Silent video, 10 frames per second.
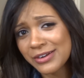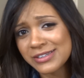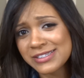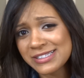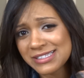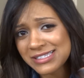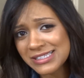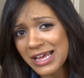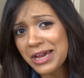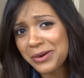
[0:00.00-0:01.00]
It doesn't
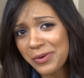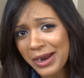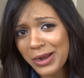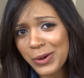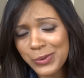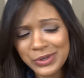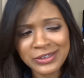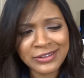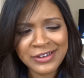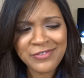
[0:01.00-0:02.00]
slide around,
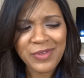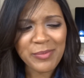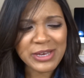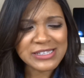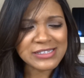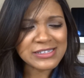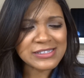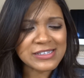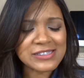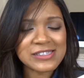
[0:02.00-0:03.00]
if that makes any
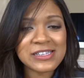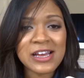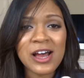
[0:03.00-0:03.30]
sense.